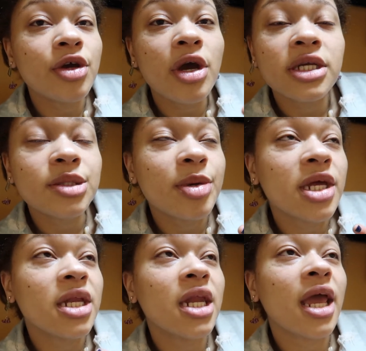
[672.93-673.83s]
her
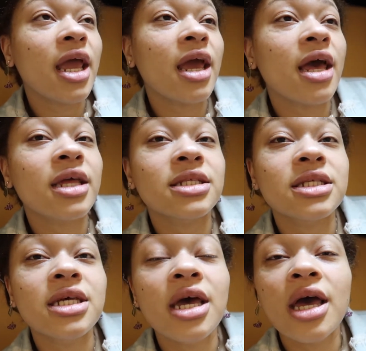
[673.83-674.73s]
husband and